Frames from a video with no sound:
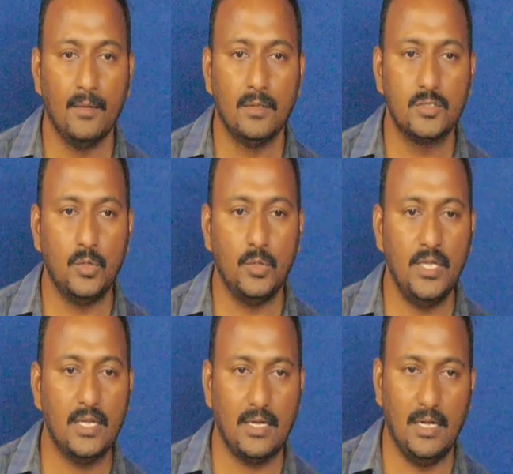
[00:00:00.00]
So
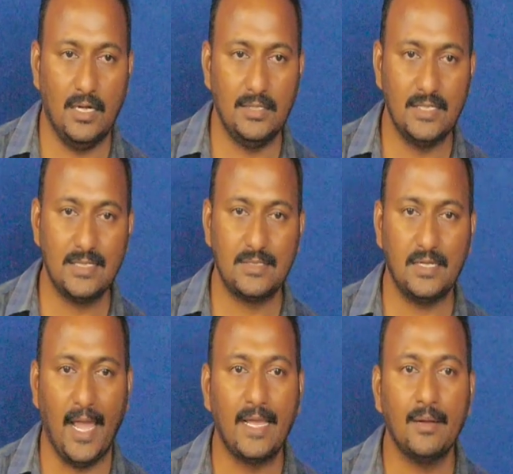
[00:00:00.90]
here this is the
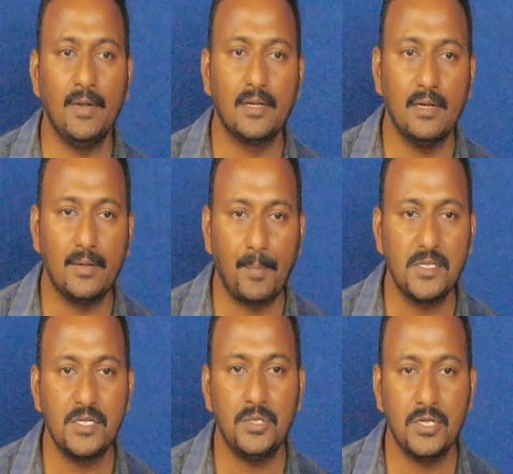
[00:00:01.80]
diagrammatical
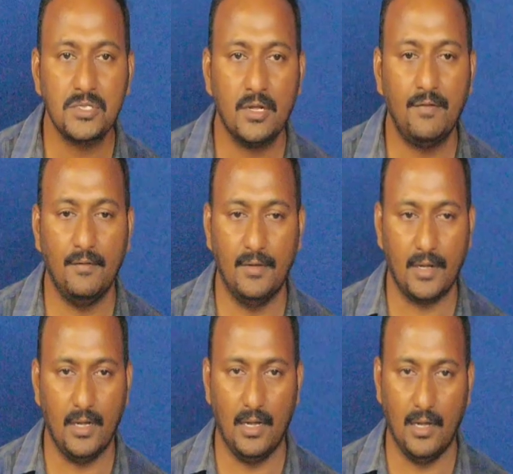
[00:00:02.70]
representation of
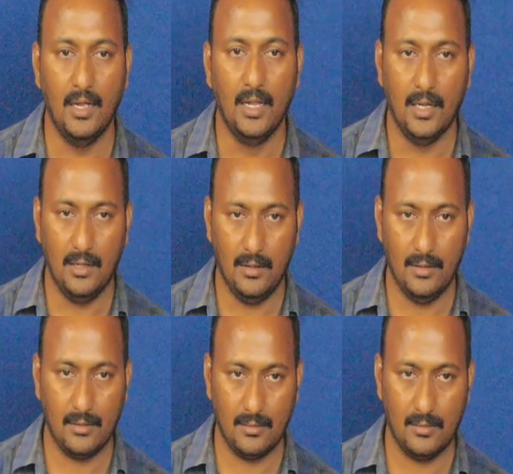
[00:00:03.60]
our
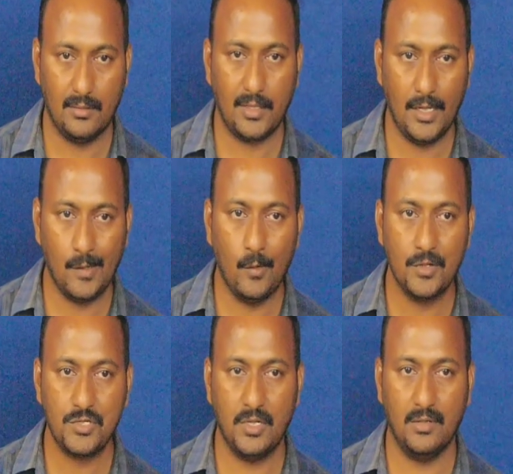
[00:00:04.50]
k
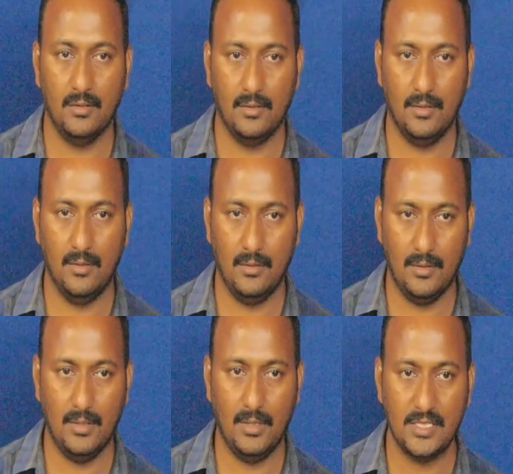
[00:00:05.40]
Gaussian
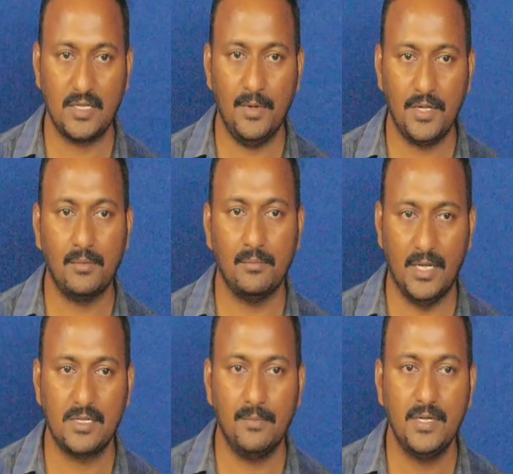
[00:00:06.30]

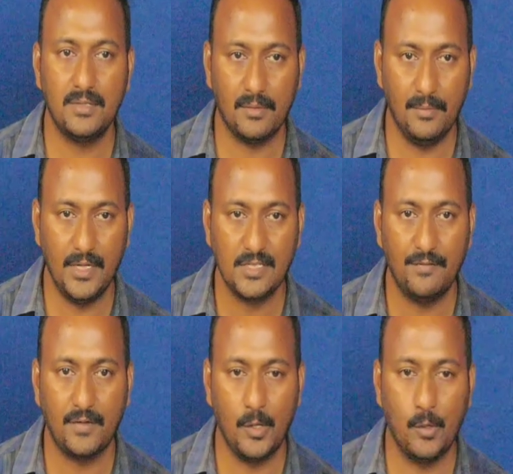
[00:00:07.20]
estimate means
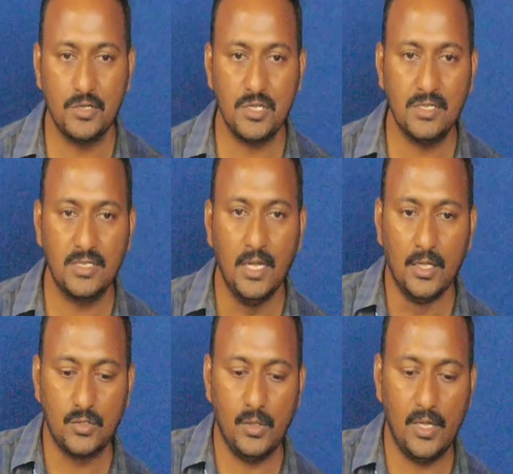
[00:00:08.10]
of k Gaussians.
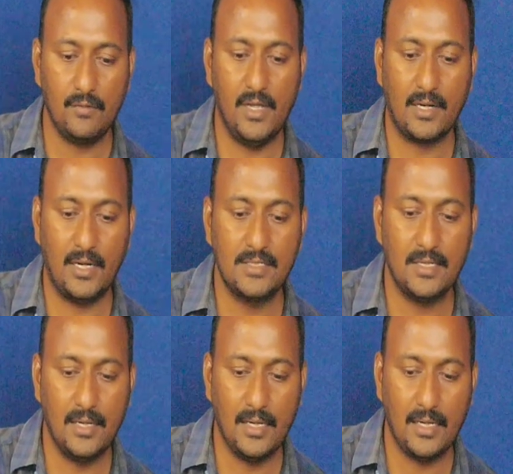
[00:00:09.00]
So here we are
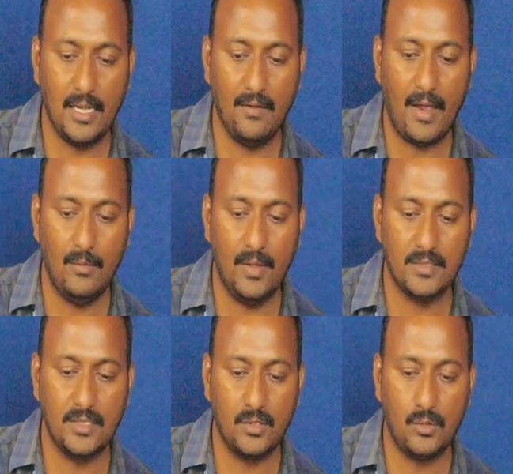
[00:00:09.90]
considering k value
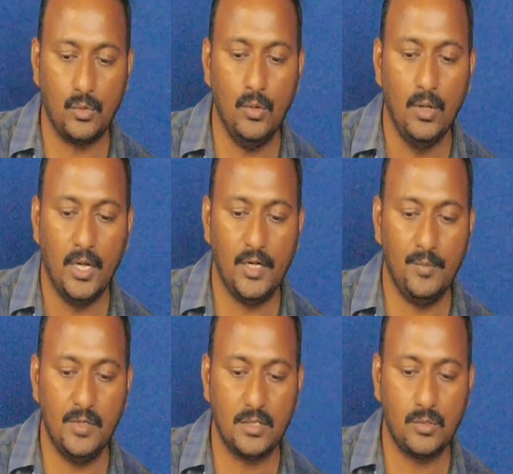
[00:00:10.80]
as the 2. It
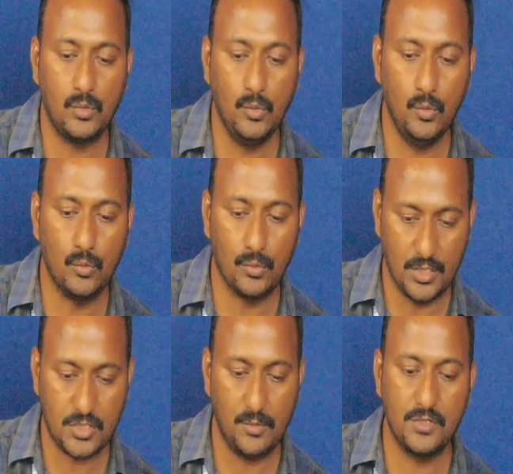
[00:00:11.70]
means the two
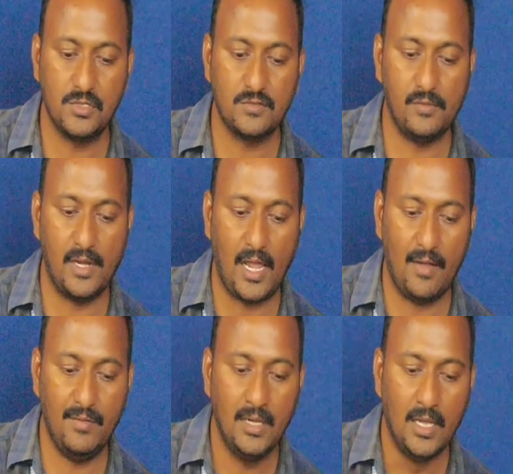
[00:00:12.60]
distributions we are
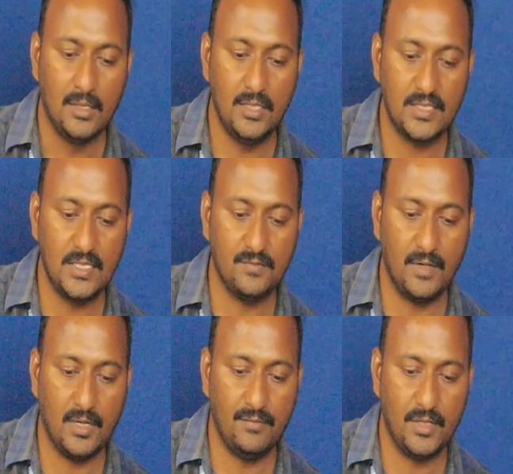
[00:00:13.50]
having. This is
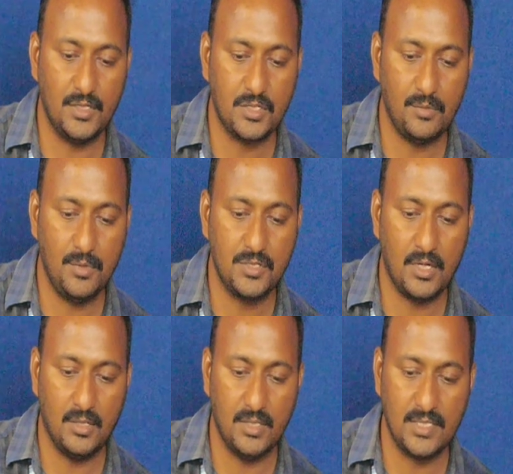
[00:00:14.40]
one of the distribution
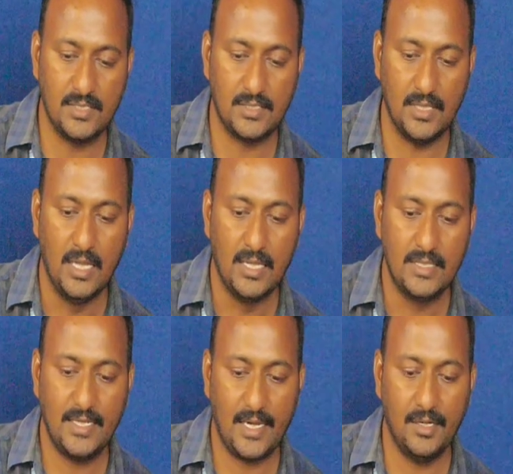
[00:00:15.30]
and this is
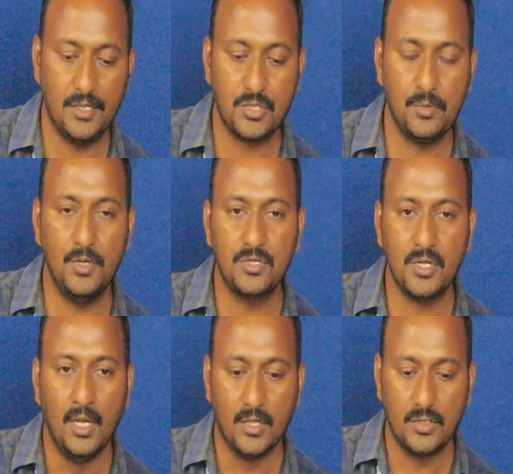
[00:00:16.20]
second distribution.
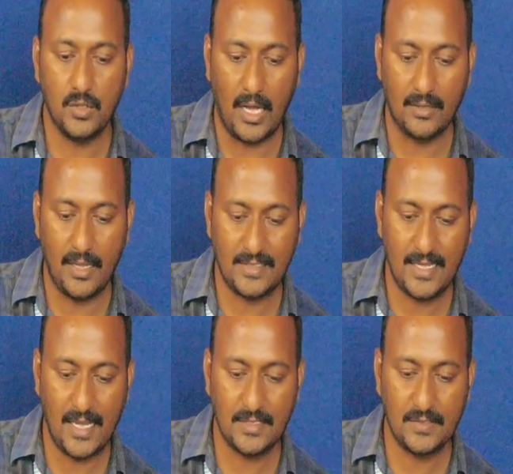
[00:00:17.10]
So on the
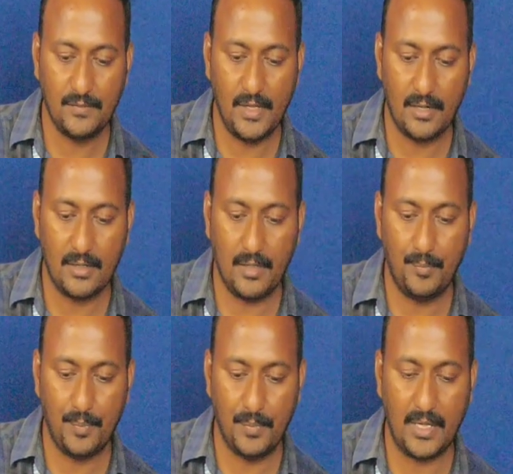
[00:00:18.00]
x-axis we are
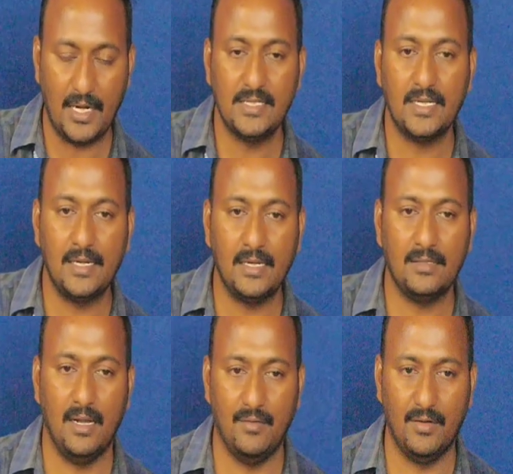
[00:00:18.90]
considering
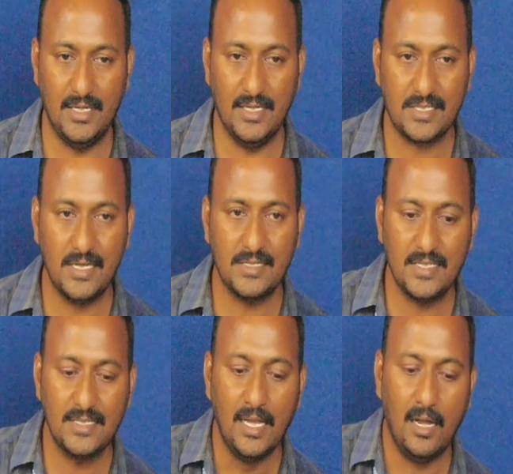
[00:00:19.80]
our
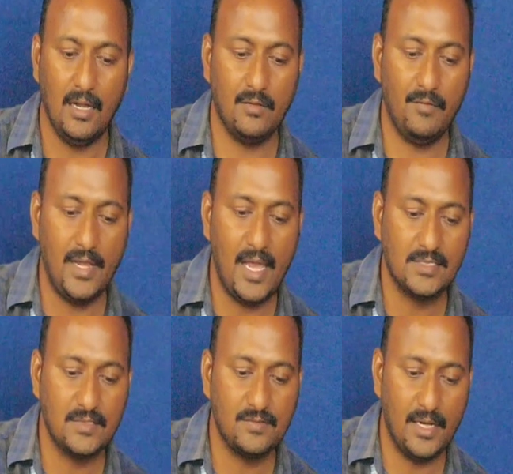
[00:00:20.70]
instances. On the
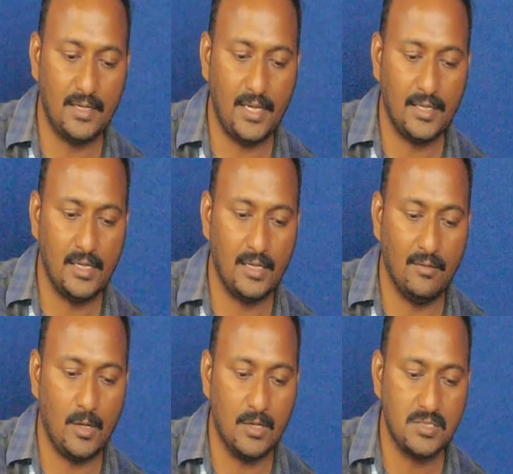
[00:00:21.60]
y-axis we are taking our
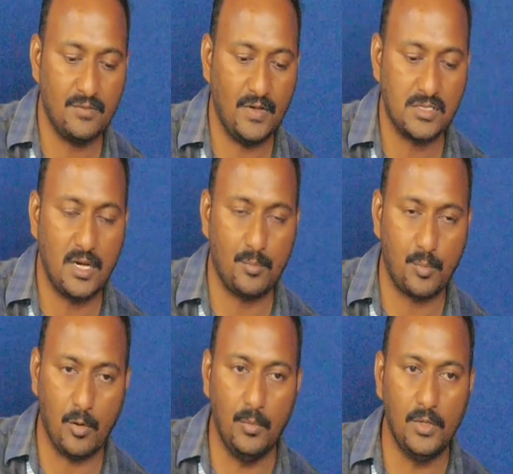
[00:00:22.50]
Gaussian function or
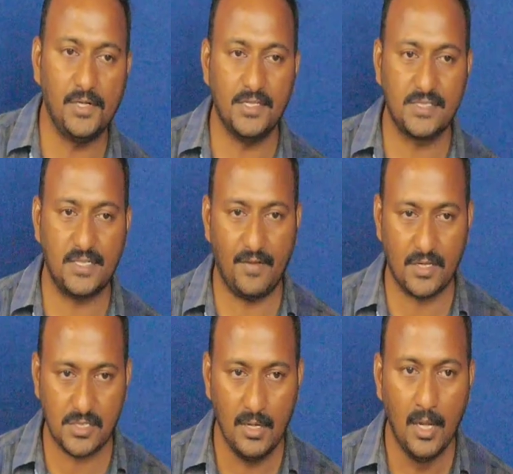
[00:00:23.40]
probability density
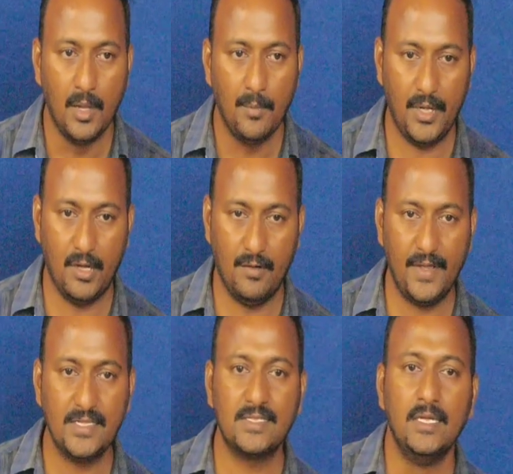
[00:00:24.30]
function p of x.